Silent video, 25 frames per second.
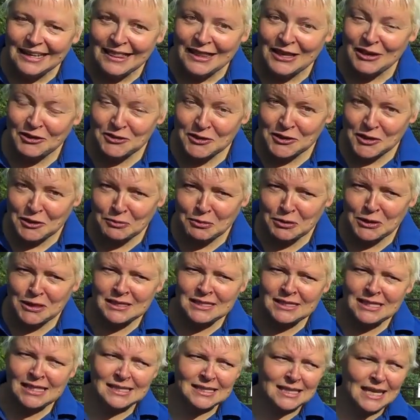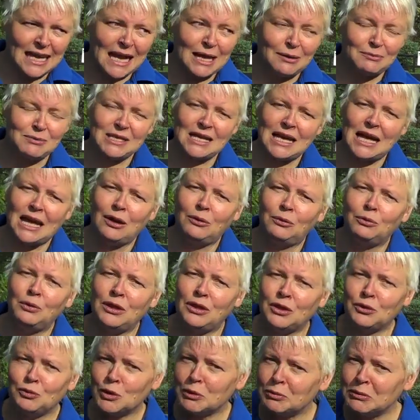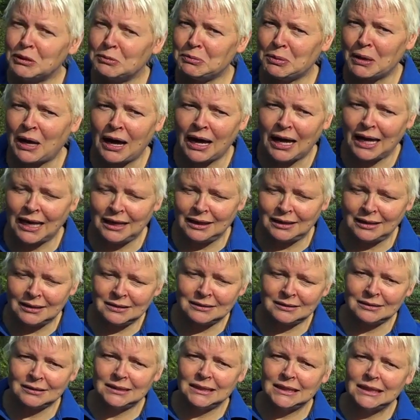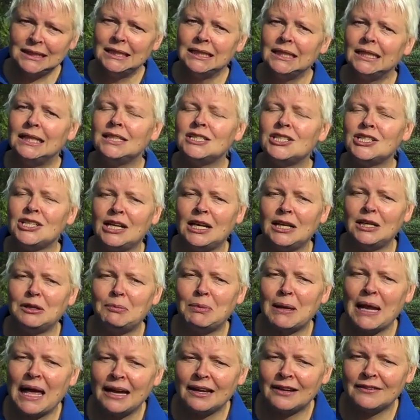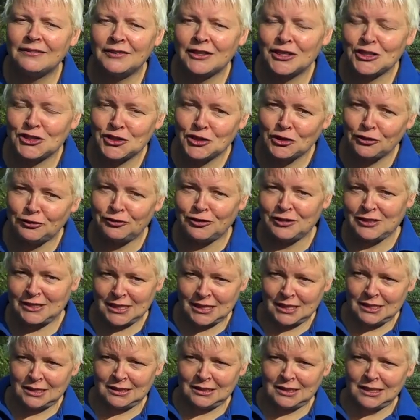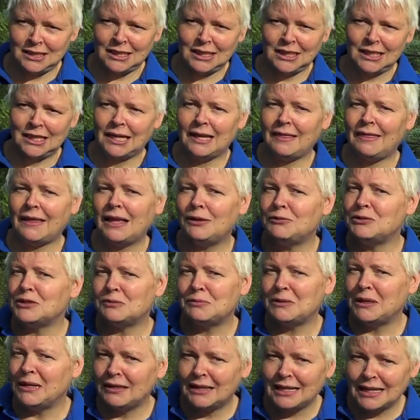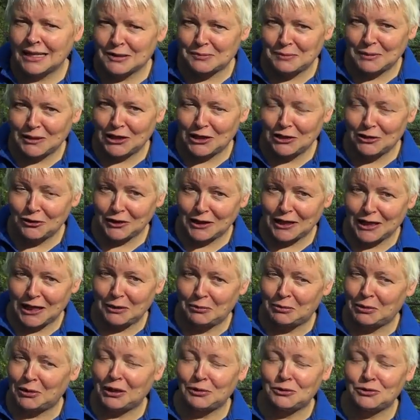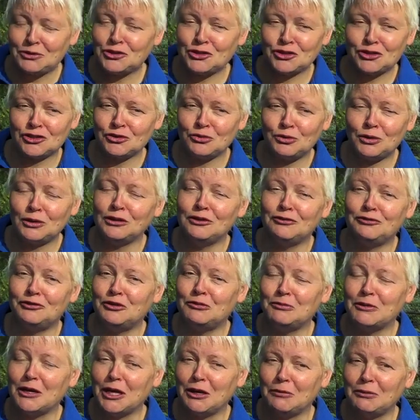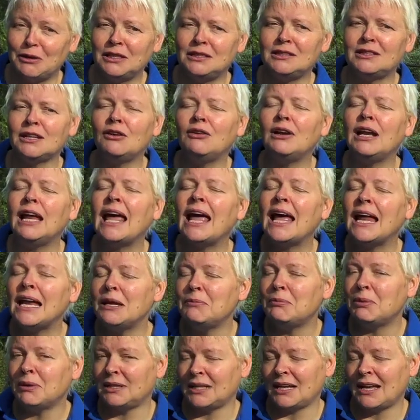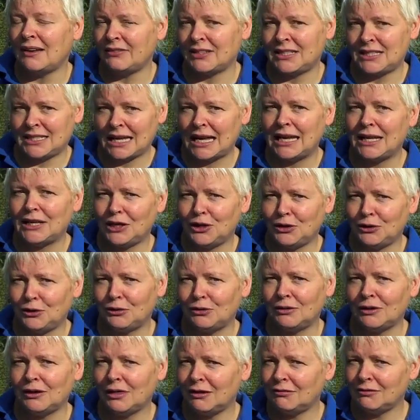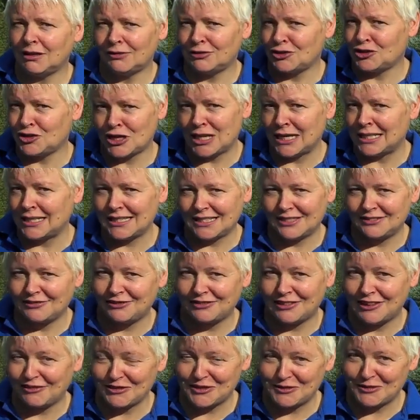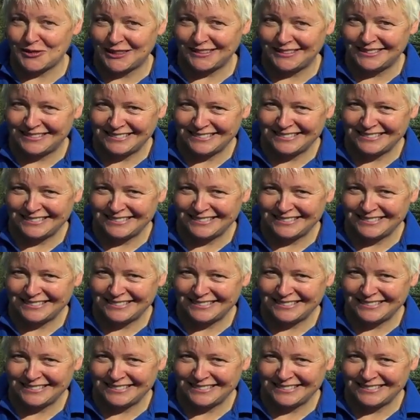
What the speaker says: Nottingham Princess came down with a woman pilot. She had a black first officer, and there was me, the lesbian lockkeeper, and it was just a wonderful moment. Don't let anybody ever tell you that the River Trent isn't for everyone.